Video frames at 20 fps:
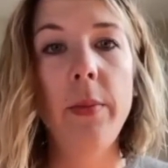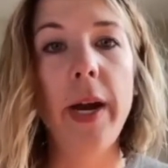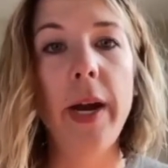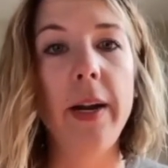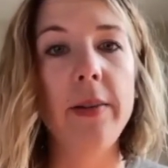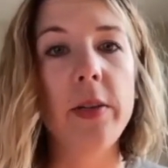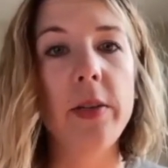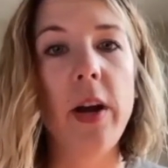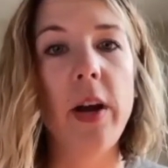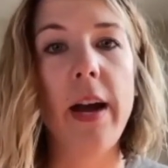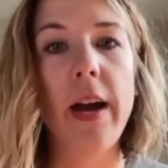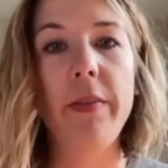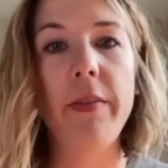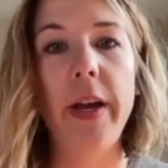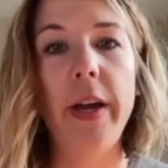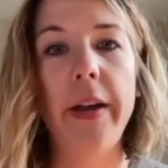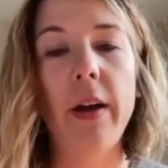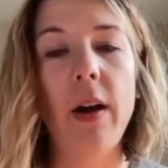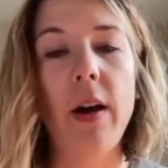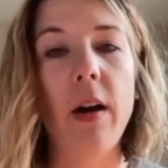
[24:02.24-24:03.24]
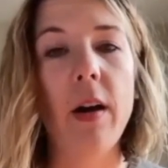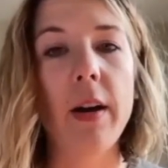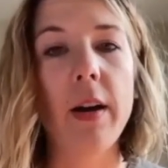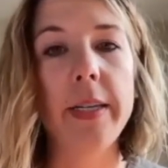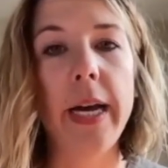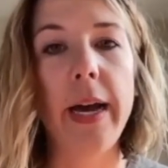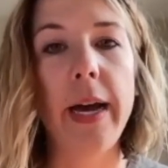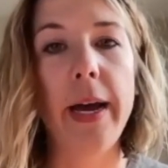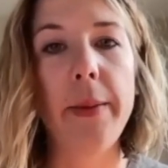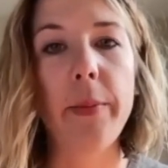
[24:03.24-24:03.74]
Parents are having a hard
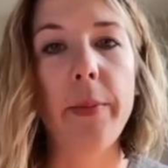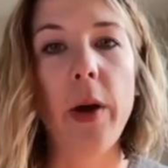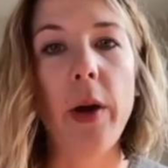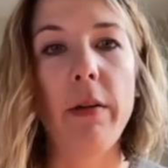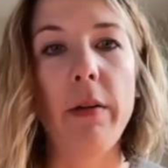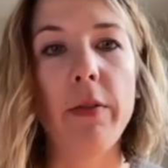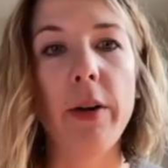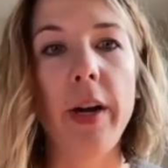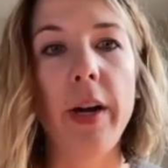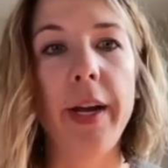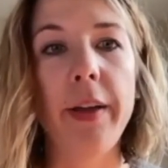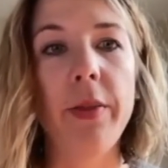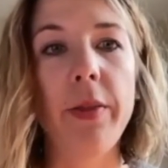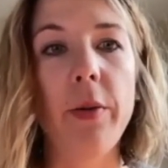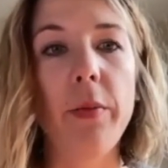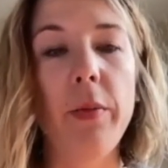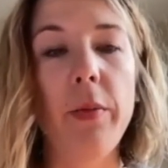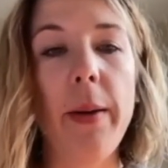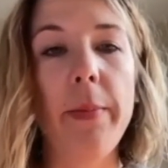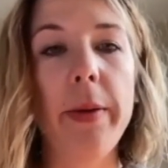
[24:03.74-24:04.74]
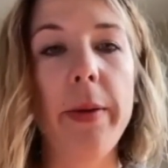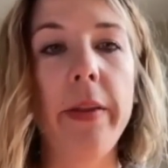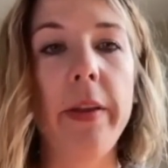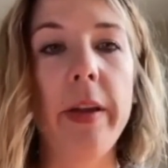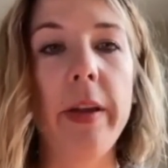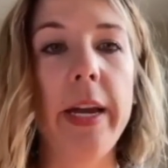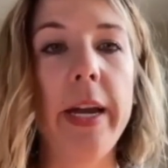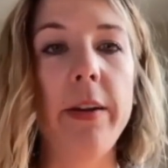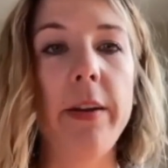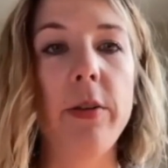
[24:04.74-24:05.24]
time covering the
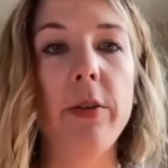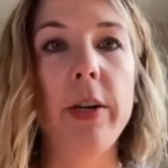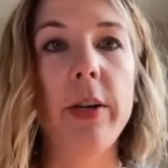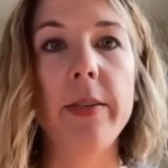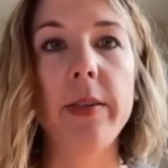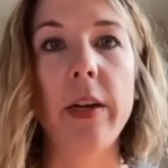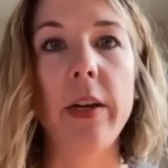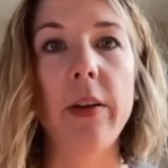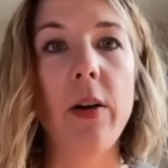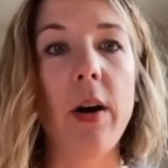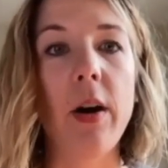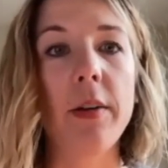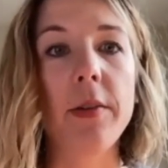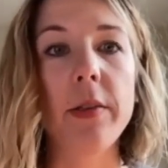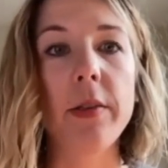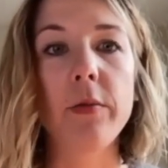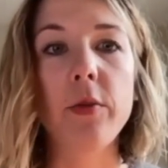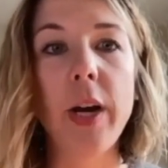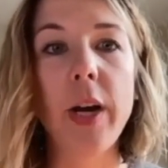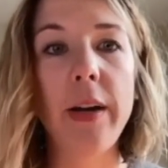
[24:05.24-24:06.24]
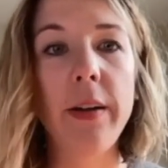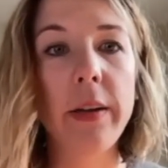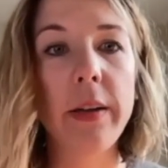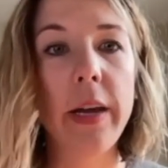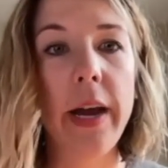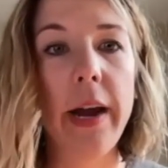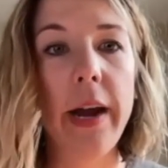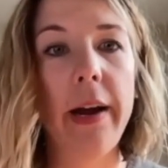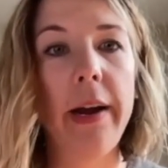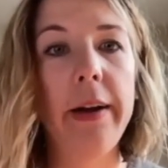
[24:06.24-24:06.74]
rapidly increasing costs of
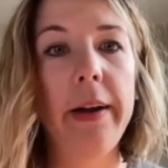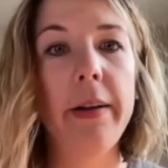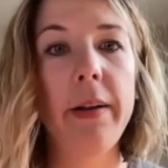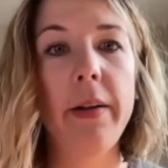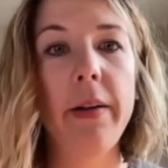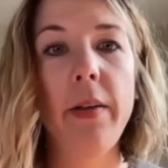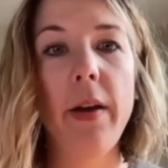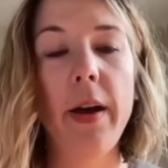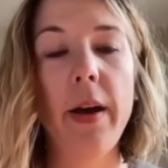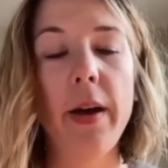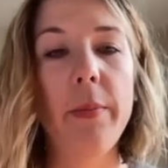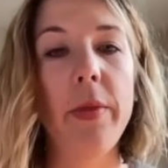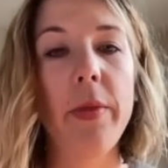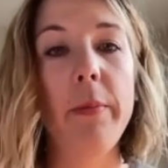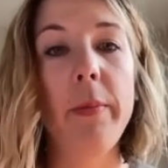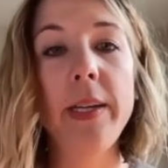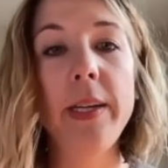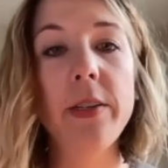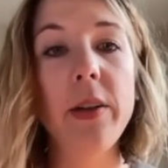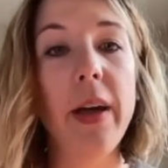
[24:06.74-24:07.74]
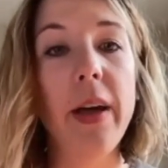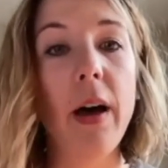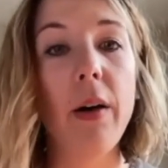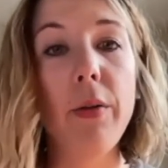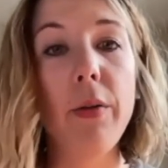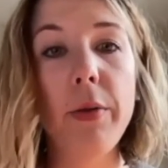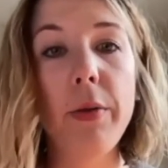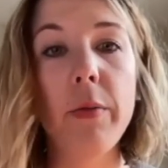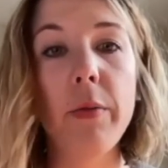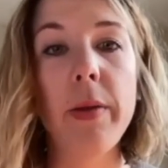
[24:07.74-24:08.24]
childcare. The mental
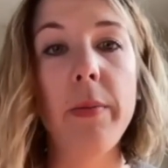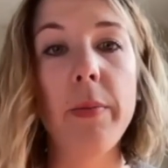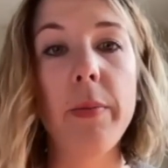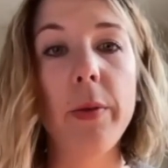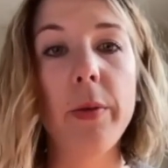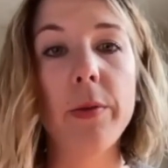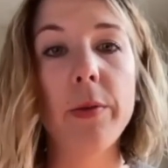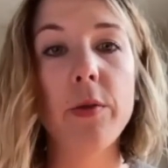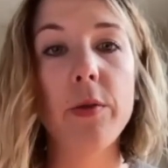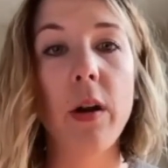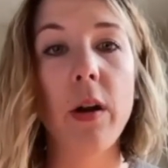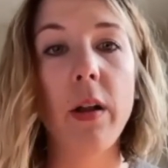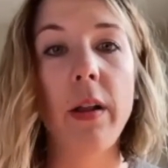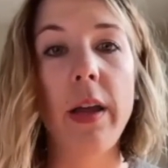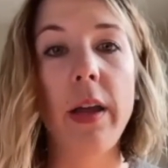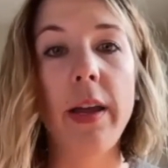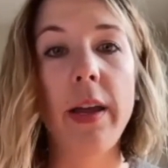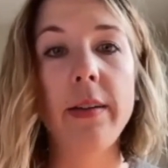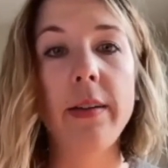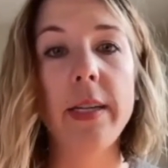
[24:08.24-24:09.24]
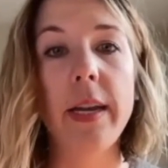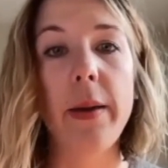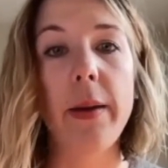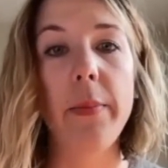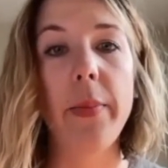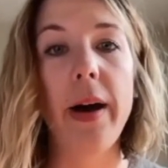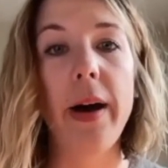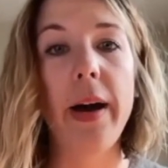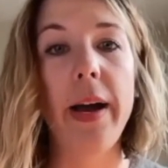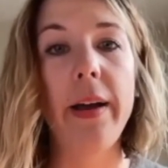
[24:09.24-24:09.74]
health of people struggling to get
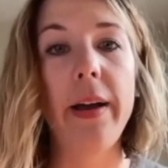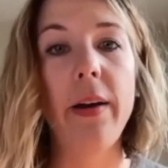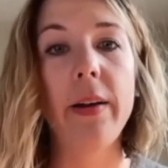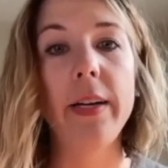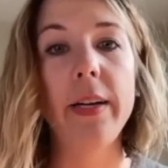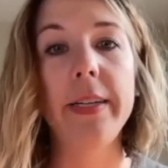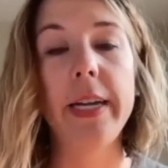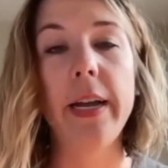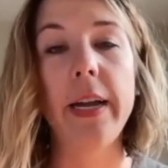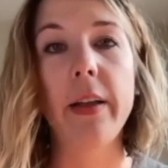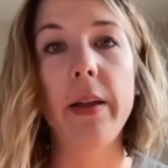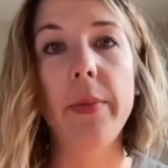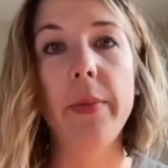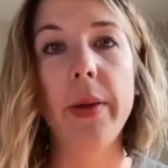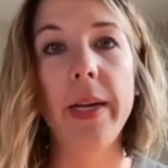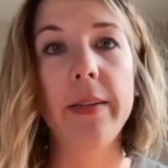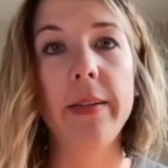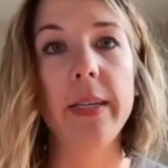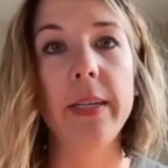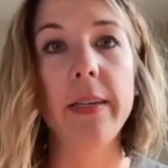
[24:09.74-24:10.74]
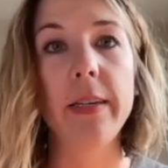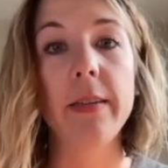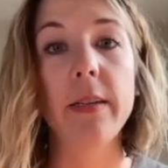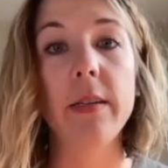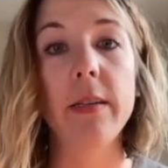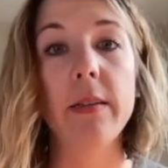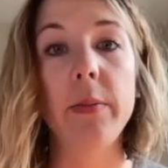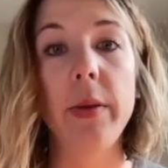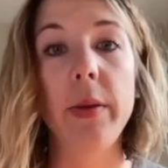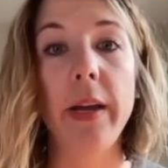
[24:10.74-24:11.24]
by on a daily basis
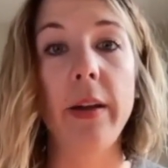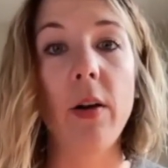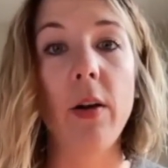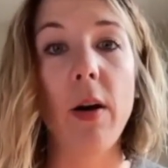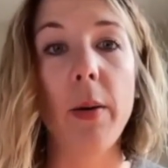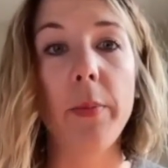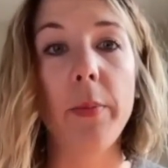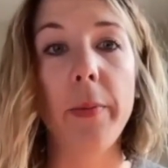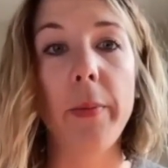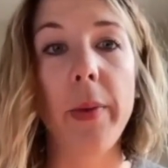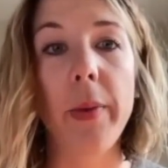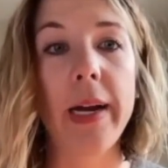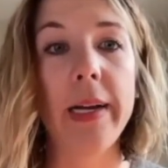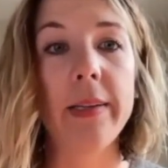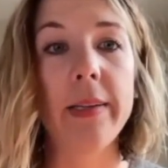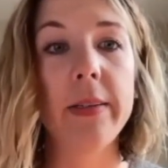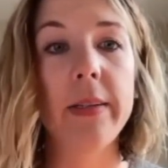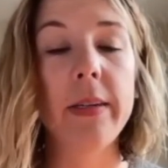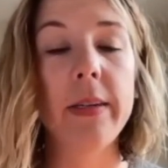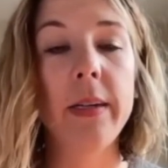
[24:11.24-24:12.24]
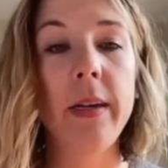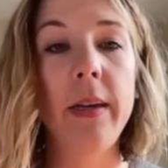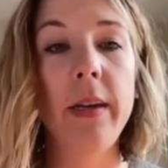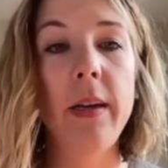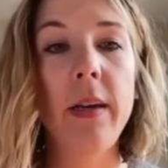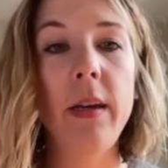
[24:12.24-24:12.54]
is being compromised.